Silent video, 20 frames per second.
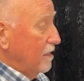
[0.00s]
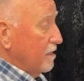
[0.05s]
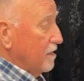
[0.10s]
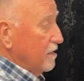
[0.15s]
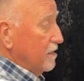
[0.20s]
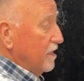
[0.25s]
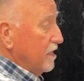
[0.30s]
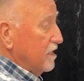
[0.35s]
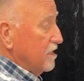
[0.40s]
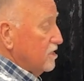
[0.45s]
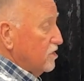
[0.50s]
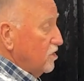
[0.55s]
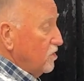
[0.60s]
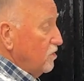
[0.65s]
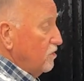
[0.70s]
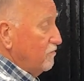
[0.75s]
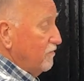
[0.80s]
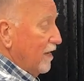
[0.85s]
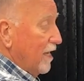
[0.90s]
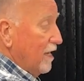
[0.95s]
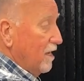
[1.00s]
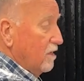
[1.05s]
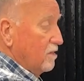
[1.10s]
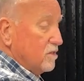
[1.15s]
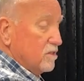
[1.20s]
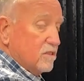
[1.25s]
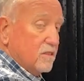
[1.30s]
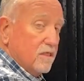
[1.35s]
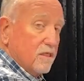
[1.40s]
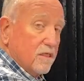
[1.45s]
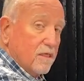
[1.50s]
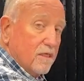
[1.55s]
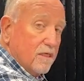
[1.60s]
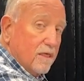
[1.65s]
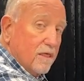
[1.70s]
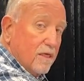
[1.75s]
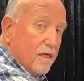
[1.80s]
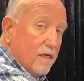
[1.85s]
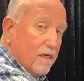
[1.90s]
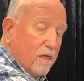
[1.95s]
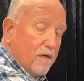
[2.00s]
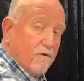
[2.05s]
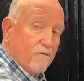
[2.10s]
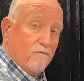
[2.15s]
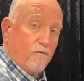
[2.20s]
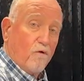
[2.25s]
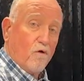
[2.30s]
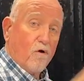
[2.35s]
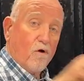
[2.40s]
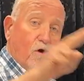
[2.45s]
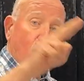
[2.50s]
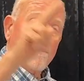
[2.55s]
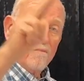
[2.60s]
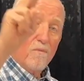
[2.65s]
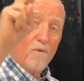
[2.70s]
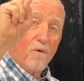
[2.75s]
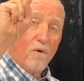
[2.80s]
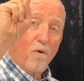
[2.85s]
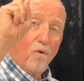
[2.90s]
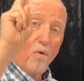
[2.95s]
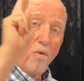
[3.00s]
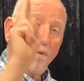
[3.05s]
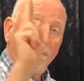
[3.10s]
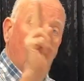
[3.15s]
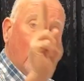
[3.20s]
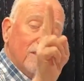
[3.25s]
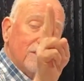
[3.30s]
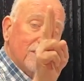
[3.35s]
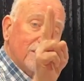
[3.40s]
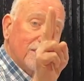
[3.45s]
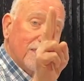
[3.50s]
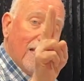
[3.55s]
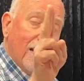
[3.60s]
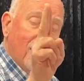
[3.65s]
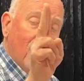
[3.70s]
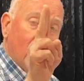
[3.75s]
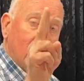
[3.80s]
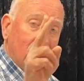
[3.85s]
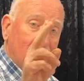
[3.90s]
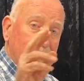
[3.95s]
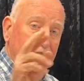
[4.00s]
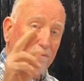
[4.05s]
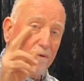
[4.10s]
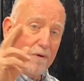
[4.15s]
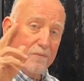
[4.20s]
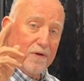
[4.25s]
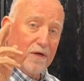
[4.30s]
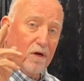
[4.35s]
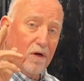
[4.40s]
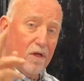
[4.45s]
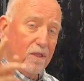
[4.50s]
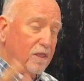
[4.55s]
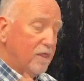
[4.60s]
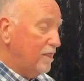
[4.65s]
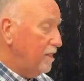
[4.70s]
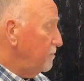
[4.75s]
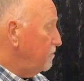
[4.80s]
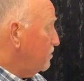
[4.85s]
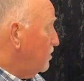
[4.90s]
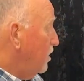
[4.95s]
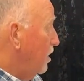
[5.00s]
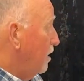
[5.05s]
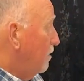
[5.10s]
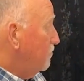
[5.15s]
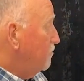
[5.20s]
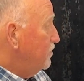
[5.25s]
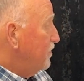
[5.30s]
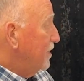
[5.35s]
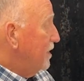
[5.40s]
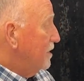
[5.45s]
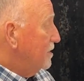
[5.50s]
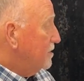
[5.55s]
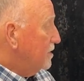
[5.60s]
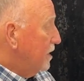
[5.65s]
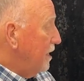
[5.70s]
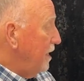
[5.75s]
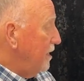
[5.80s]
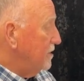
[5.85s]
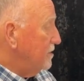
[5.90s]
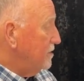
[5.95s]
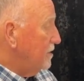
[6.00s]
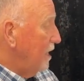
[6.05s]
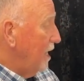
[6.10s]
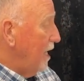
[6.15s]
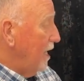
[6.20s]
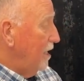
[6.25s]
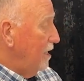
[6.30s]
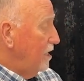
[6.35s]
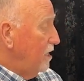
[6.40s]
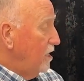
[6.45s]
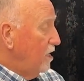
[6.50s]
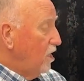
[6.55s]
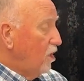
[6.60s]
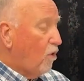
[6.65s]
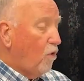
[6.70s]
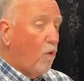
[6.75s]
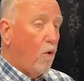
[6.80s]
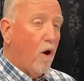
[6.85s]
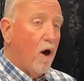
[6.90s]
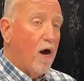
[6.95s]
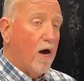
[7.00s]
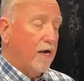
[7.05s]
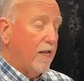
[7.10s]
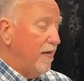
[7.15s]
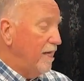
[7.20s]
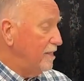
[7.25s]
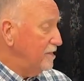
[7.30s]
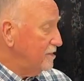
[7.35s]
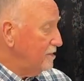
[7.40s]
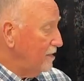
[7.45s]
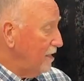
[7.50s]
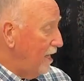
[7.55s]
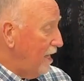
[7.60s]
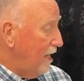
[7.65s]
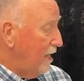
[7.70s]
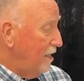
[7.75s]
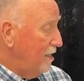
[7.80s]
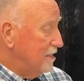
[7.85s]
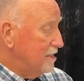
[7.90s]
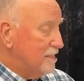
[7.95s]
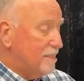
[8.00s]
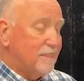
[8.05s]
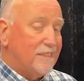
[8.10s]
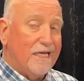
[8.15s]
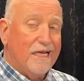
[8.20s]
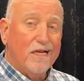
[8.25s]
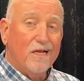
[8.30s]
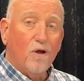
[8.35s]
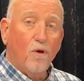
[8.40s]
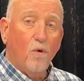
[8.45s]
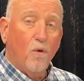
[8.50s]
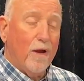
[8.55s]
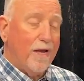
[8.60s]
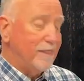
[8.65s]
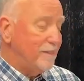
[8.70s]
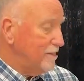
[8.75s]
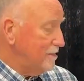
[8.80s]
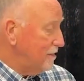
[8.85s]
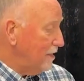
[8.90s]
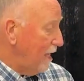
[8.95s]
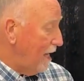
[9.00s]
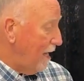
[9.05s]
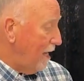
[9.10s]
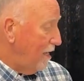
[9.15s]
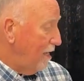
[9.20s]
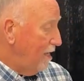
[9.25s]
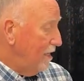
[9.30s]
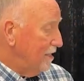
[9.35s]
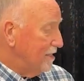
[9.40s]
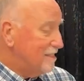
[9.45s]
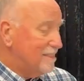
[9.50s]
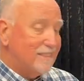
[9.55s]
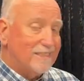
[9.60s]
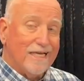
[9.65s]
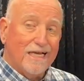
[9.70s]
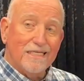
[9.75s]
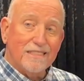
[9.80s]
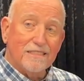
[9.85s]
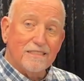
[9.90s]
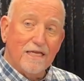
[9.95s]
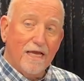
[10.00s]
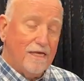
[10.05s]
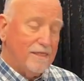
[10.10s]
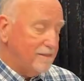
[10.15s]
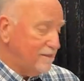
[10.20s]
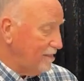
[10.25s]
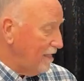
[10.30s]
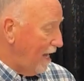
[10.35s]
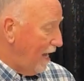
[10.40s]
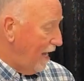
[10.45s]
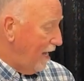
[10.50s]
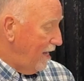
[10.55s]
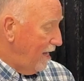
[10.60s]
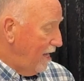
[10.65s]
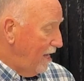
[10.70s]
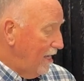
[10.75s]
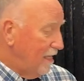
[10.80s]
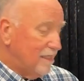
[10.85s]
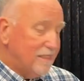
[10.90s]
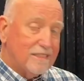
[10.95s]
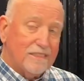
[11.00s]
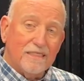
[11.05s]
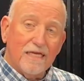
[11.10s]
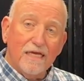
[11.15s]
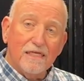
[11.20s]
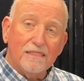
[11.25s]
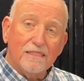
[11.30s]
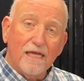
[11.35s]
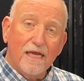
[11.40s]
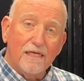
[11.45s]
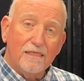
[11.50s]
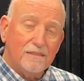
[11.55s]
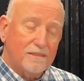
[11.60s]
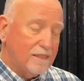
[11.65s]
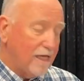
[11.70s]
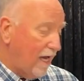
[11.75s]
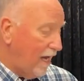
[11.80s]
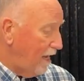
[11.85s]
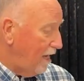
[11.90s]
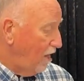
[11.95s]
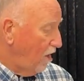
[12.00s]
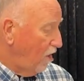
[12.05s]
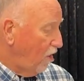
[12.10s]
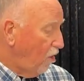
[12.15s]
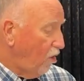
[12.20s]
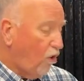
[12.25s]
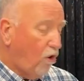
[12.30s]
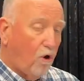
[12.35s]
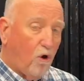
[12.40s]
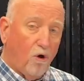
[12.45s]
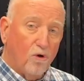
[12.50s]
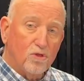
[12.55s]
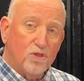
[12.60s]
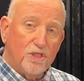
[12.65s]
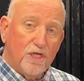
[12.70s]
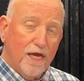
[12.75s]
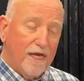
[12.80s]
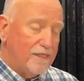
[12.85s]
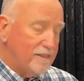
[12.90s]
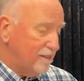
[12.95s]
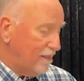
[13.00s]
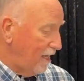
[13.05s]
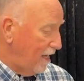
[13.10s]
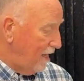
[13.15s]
These two vowels form one sound. It's what we call a diphthong. 30, 40, 50, 60, 70, 80,